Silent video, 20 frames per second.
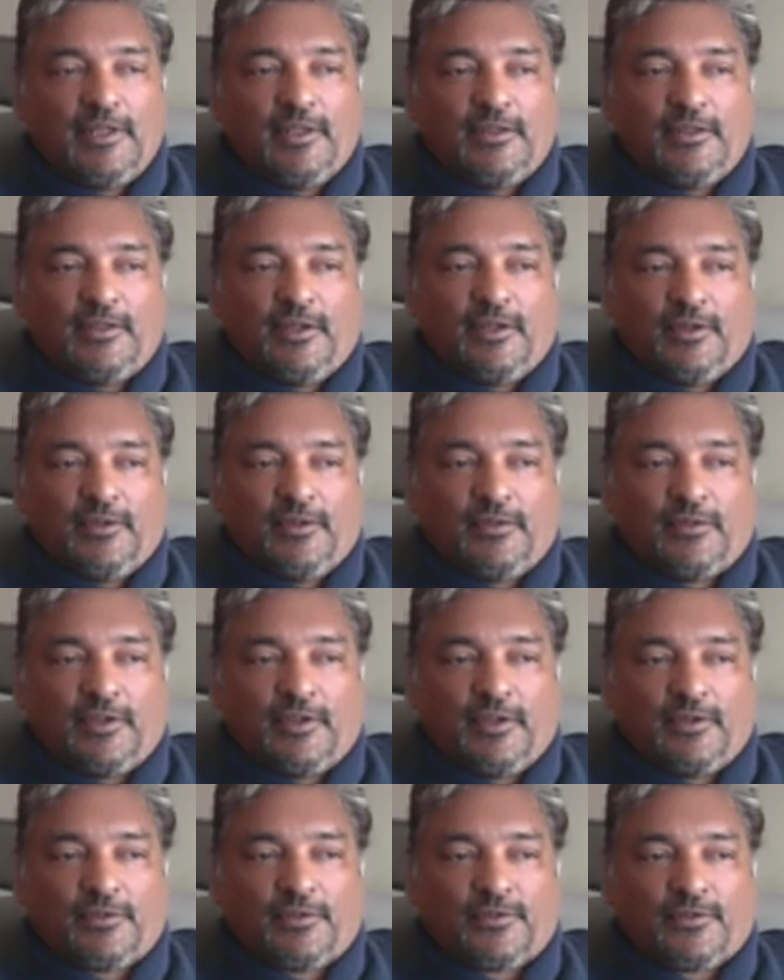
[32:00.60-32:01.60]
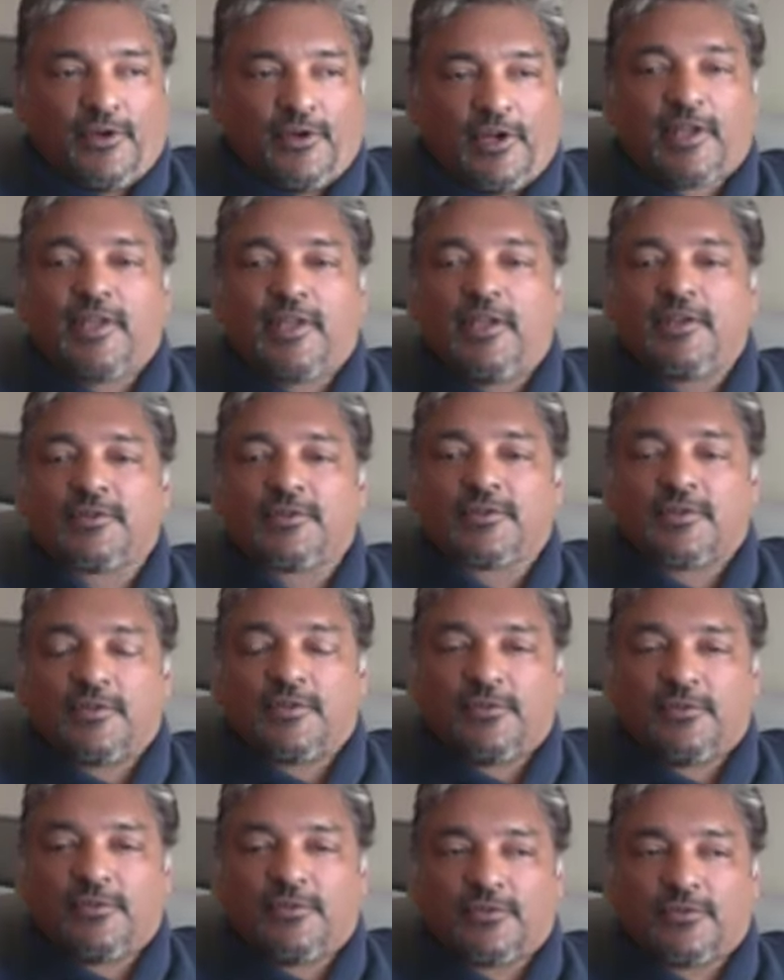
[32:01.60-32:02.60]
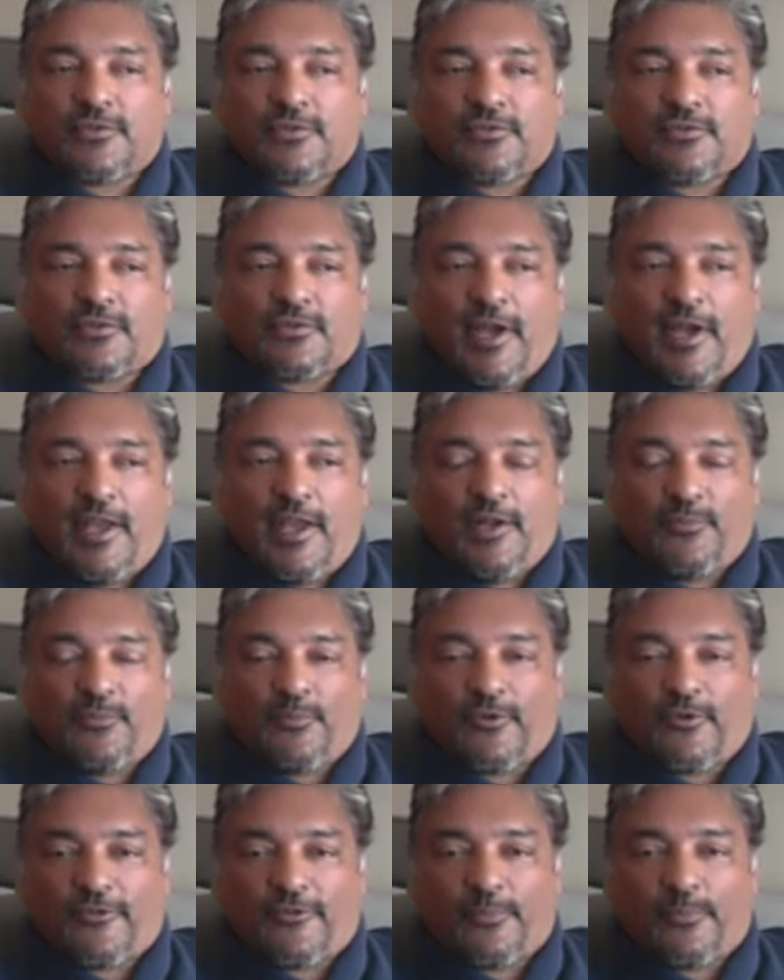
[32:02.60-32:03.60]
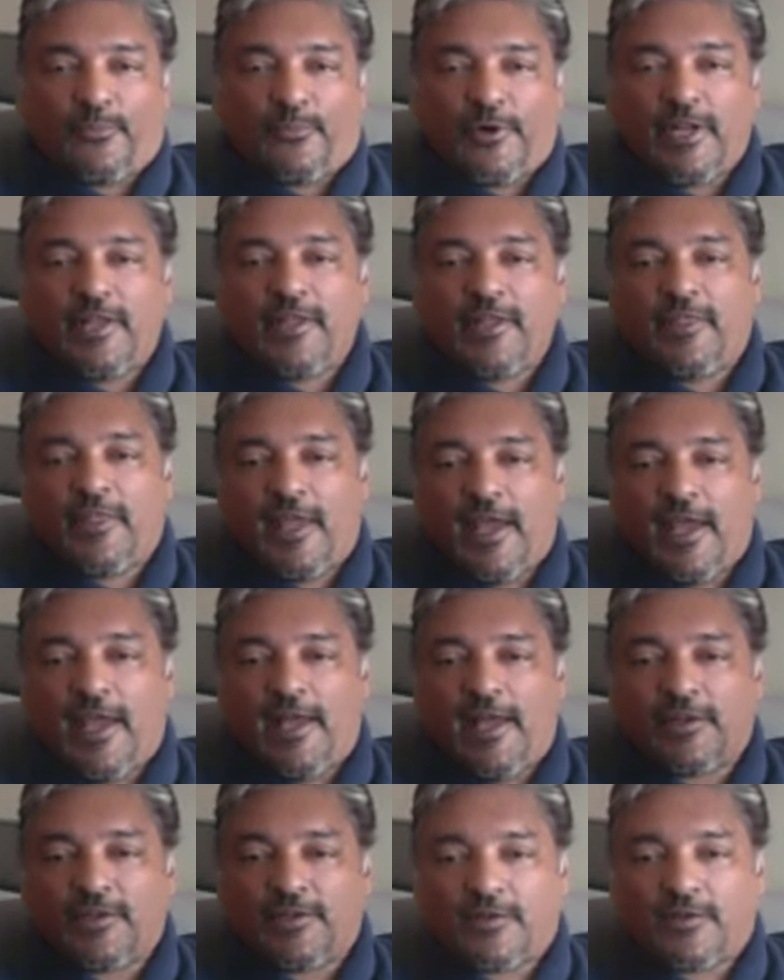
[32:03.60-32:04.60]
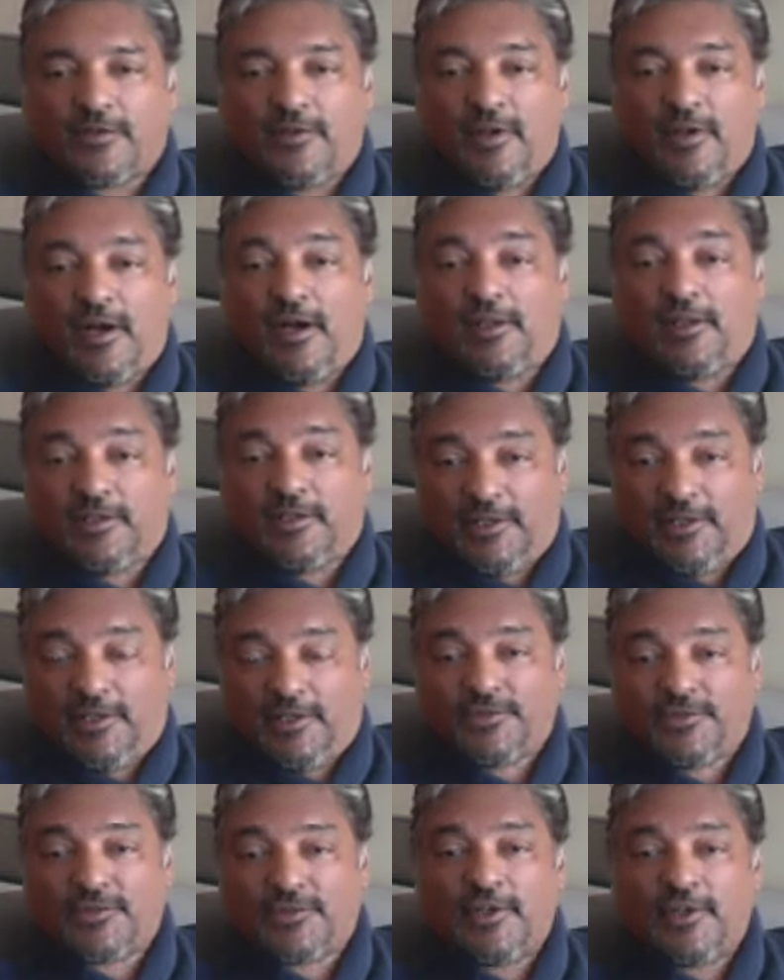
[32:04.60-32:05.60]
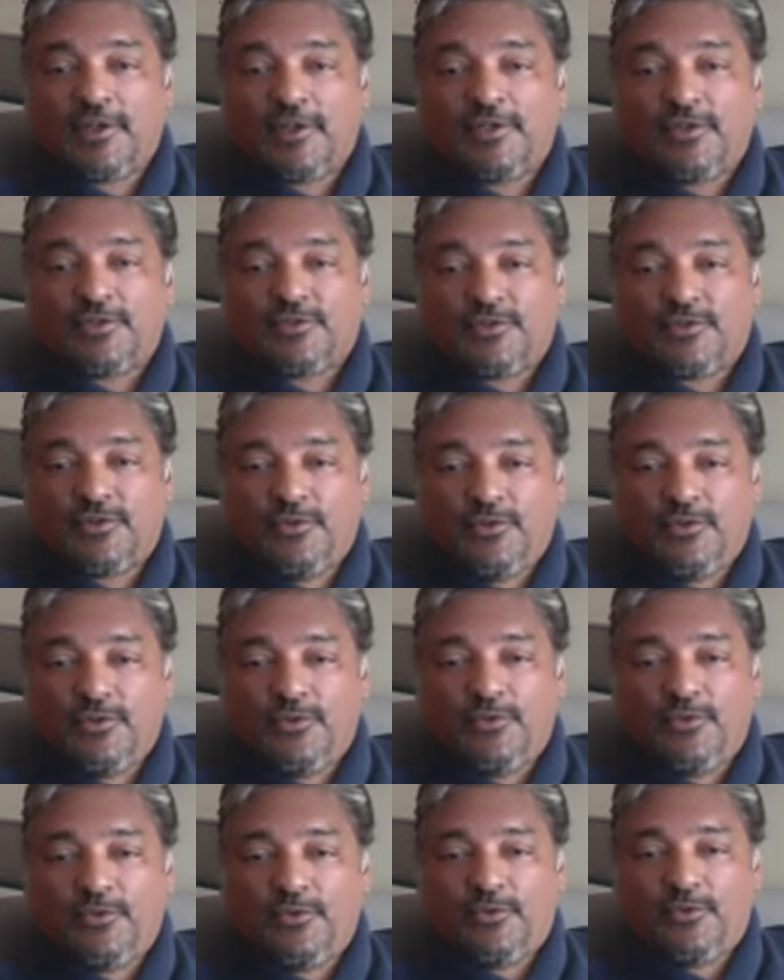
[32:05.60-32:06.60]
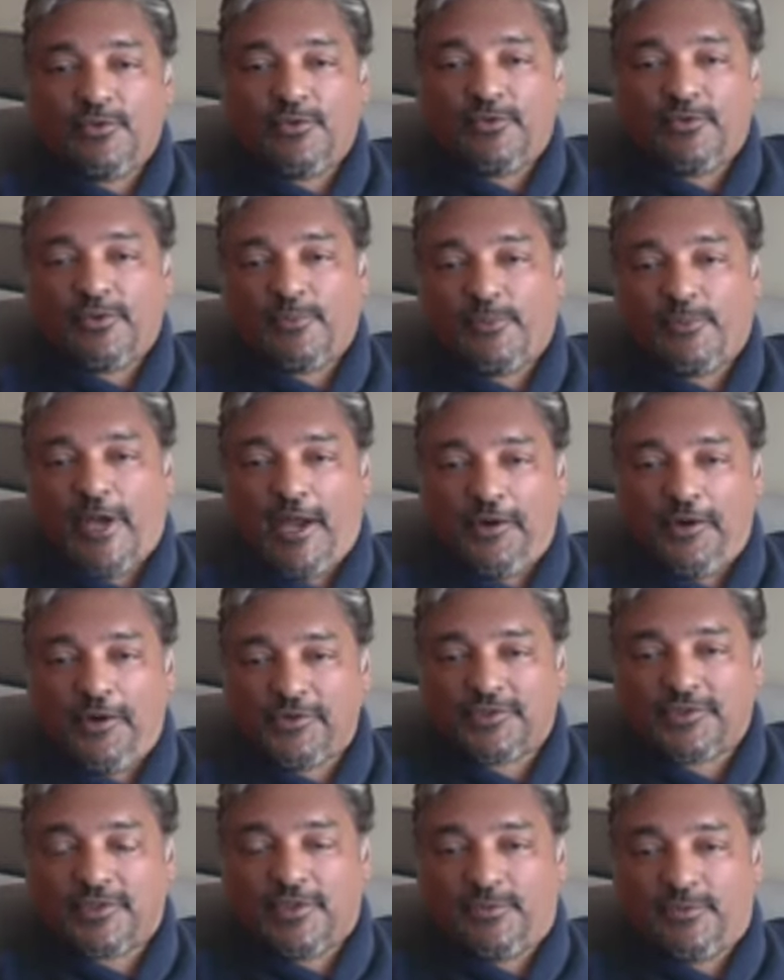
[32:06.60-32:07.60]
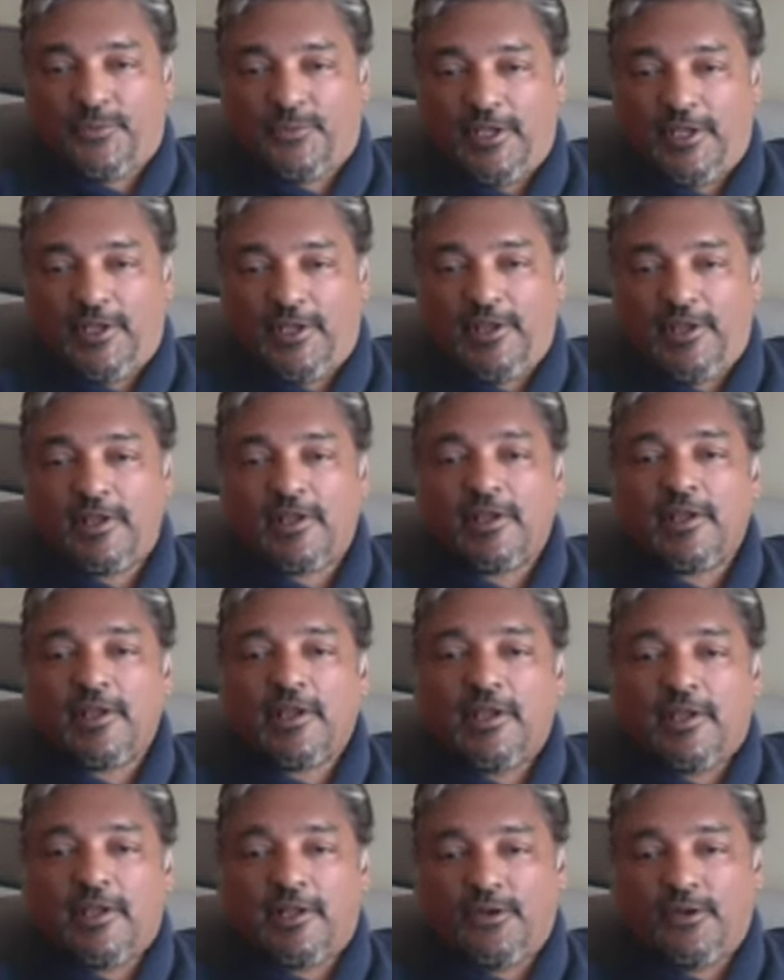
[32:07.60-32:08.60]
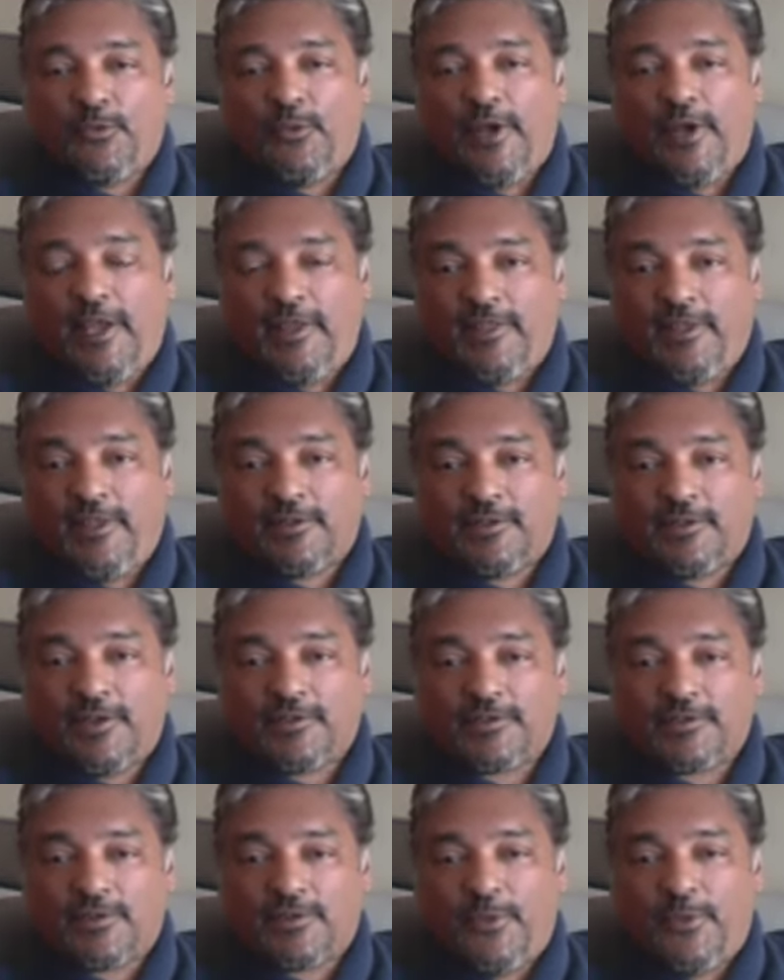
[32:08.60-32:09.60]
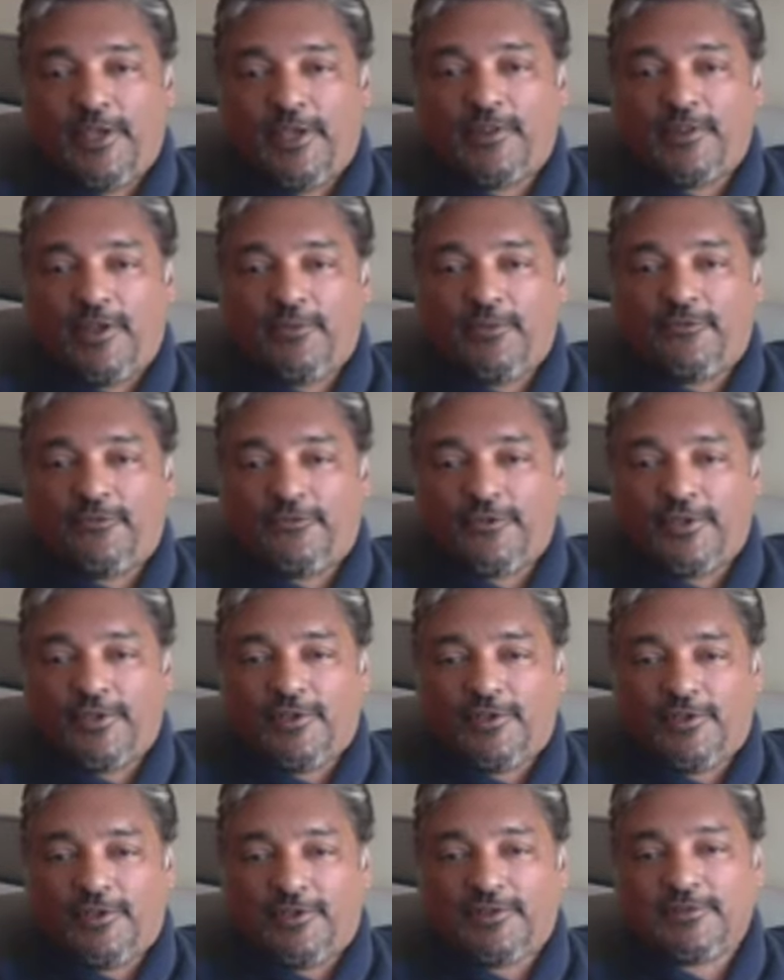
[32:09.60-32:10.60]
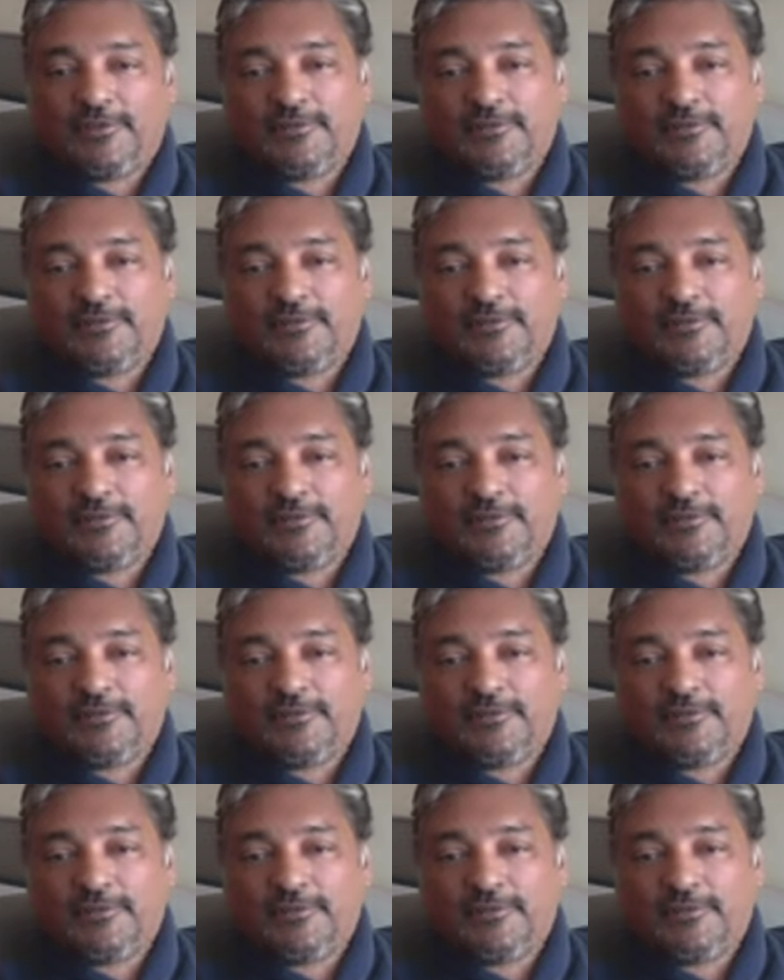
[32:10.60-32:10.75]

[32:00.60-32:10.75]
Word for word: the trick is to try and bring that knowledge to the powers that be in a way that doesn't make them feel